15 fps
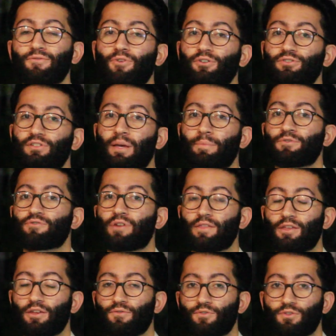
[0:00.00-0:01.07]
you've got to demonstrate
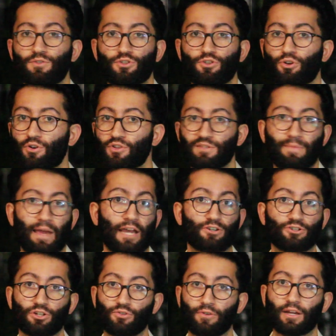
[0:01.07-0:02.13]
that you've took on some
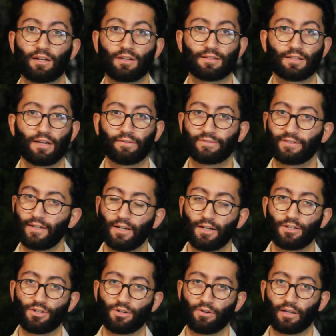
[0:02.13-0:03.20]
extracurricular stuff
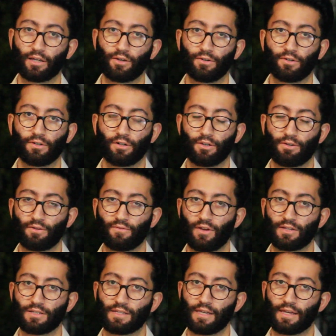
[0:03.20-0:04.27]
during your
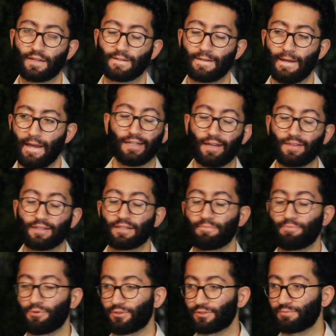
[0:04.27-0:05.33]
university years. And this is
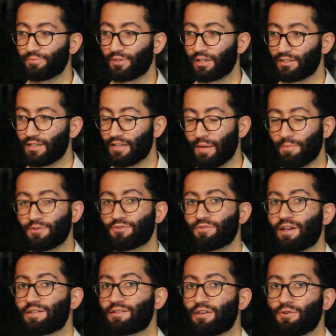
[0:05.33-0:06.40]
important because it
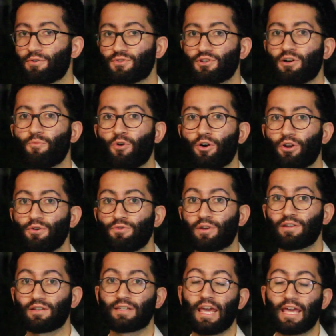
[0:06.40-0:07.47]
demonstrates that you're someone who
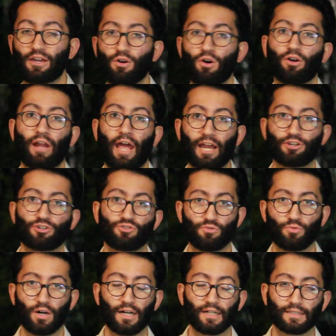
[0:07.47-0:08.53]
can take on extra
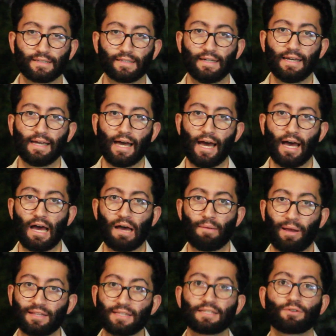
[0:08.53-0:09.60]
work
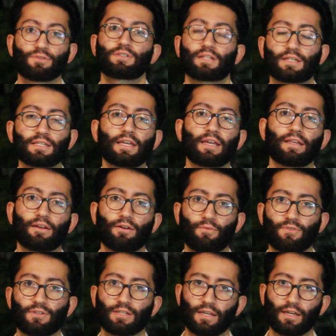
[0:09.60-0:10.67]
and still succeed. And
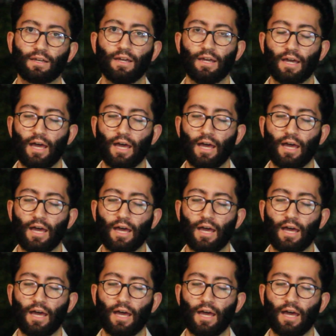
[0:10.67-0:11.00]
obviously,